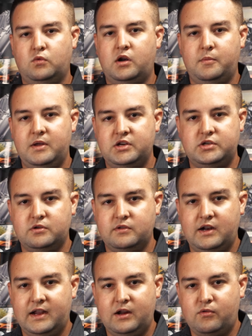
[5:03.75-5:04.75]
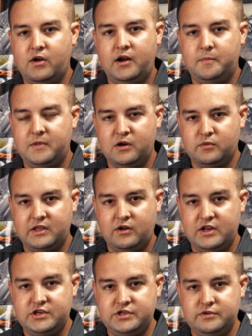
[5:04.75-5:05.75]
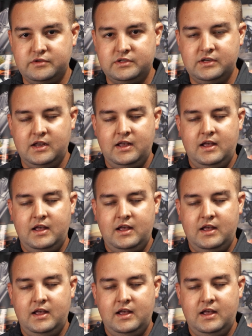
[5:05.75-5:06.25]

want to make sure that I can ride up there without issues.